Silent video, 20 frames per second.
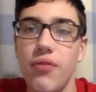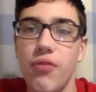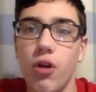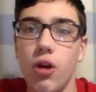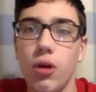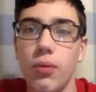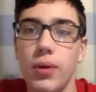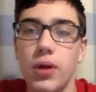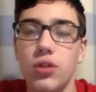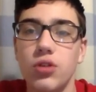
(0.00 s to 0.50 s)

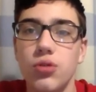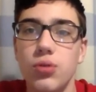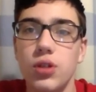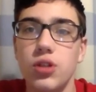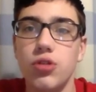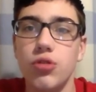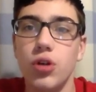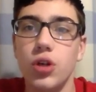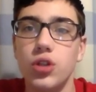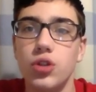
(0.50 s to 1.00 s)
Follow me on
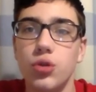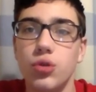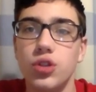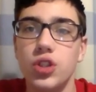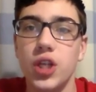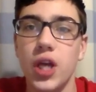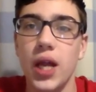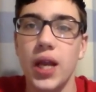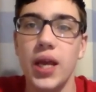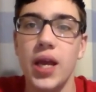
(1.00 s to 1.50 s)
Twitter at
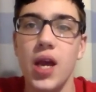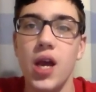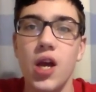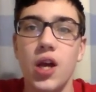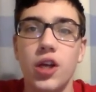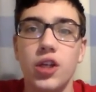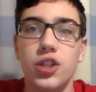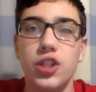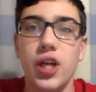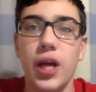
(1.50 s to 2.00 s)
George Kelly
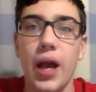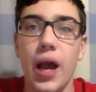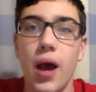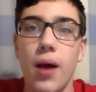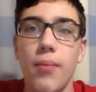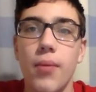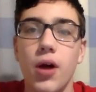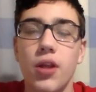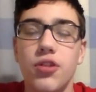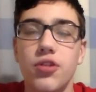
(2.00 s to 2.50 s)
and check
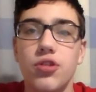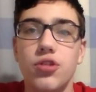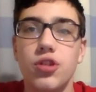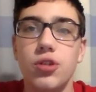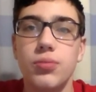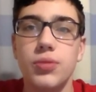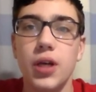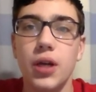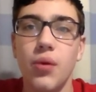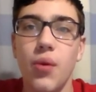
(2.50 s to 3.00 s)
out my other
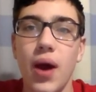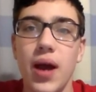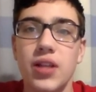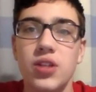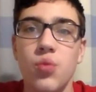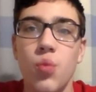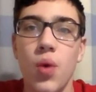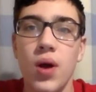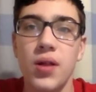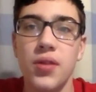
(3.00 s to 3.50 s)
YouTube channel
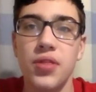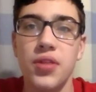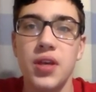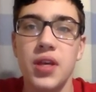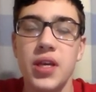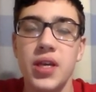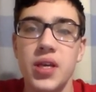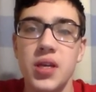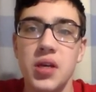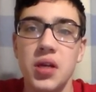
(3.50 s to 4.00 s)
at
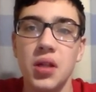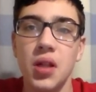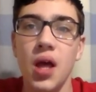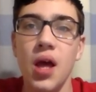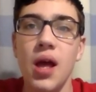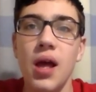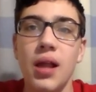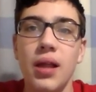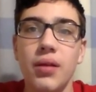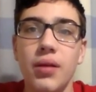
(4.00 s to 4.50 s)
Wealthy Eagle.